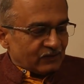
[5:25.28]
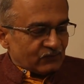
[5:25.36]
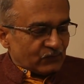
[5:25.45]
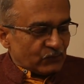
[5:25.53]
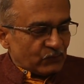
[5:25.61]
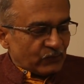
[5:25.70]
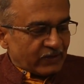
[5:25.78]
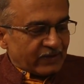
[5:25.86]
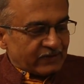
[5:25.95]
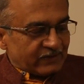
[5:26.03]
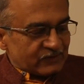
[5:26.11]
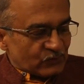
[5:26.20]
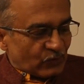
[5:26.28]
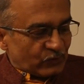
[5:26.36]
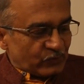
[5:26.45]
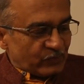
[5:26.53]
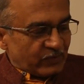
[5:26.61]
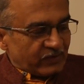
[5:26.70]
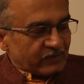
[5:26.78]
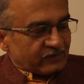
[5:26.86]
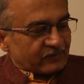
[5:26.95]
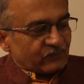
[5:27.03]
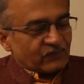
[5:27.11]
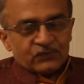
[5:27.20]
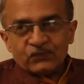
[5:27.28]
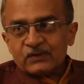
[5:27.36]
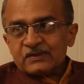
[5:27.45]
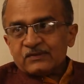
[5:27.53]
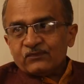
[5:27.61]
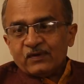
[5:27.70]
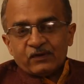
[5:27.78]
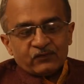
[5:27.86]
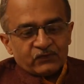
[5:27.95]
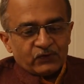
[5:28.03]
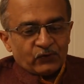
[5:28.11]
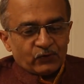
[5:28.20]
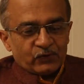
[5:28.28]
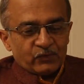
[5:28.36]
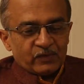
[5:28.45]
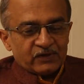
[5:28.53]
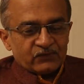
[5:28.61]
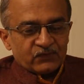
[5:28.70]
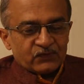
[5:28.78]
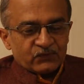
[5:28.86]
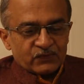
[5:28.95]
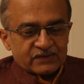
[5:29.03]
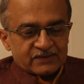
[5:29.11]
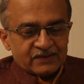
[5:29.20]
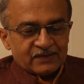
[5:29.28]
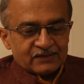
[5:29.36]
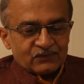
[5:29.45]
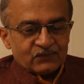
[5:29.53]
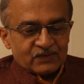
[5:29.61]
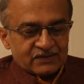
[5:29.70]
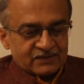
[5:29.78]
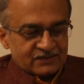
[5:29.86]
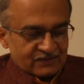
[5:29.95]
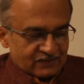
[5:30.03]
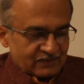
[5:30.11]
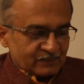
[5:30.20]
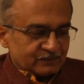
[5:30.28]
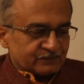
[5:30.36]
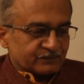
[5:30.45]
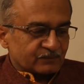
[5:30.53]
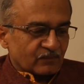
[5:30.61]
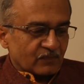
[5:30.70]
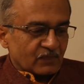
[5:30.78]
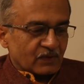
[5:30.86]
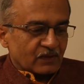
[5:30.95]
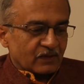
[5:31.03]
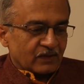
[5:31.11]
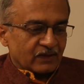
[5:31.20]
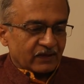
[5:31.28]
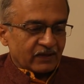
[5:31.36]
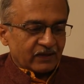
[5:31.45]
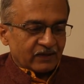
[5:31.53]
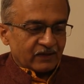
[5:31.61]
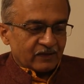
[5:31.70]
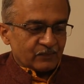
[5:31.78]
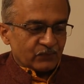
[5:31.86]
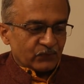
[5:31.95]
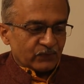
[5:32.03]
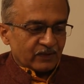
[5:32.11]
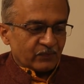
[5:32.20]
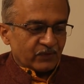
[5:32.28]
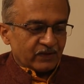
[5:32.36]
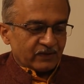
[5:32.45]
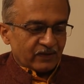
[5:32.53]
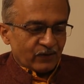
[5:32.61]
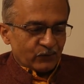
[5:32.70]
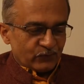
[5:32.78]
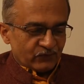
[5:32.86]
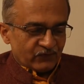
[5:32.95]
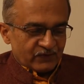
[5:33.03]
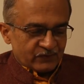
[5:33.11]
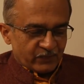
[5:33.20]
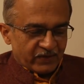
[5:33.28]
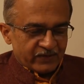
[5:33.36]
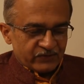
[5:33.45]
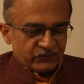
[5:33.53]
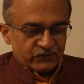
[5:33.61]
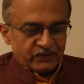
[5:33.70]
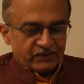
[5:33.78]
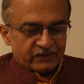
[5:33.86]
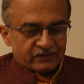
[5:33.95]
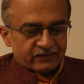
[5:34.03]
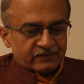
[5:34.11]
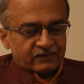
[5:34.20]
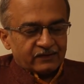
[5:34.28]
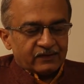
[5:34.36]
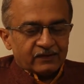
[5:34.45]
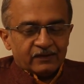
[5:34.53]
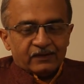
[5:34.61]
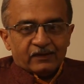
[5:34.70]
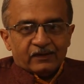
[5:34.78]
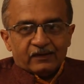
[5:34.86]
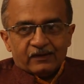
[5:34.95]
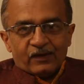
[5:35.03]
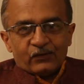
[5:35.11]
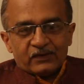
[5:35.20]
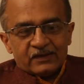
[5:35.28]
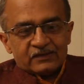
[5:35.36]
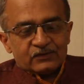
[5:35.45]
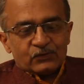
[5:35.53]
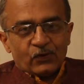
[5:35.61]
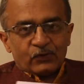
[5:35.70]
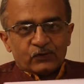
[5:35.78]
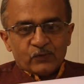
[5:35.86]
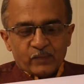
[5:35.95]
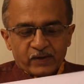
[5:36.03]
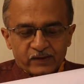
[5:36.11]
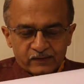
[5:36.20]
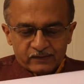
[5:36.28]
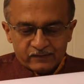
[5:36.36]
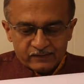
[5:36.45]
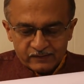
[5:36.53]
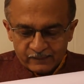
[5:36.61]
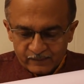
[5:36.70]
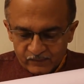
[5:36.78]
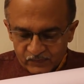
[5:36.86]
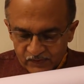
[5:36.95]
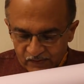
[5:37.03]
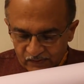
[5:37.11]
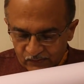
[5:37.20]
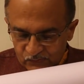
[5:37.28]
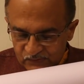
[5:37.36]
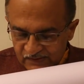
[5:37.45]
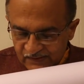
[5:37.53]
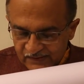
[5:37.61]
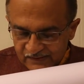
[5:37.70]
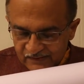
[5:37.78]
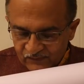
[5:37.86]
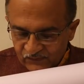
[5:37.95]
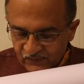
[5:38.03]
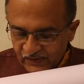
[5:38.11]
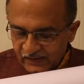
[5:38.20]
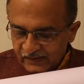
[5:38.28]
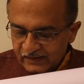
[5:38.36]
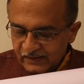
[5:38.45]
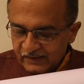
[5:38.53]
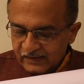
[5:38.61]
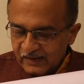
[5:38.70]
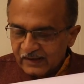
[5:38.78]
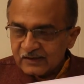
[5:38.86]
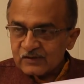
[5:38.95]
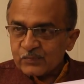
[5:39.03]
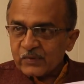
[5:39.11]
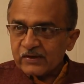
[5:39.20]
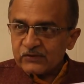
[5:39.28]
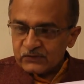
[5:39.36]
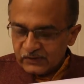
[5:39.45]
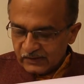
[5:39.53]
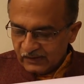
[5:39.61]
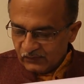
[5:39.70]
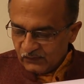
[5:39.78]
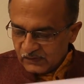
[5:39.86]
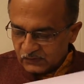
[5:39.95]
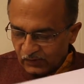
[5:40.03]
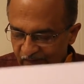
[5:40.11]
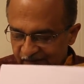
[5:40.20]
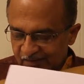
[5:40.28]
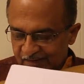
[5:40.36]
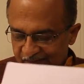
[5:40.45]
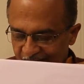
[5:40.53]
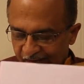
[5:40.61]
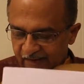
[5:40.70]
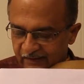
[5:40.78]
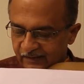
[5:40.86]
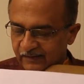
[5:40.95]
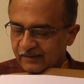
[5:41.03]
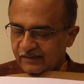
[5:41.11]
If you look at this document, which was one of the documents which was seized, which is a computer printout of a spreadsheet. Now this document, you see, is a very detailed spreadsheet, which on this side,